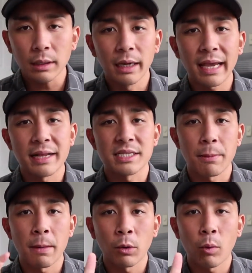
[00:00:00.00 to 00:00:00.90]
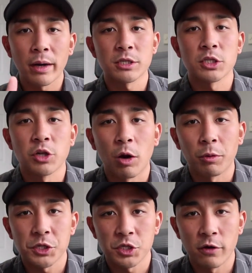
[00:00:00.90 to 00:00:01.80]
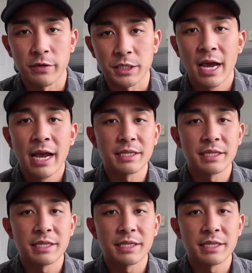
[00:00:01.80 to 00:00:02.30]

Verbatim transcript: Again, step number one is to start with the service.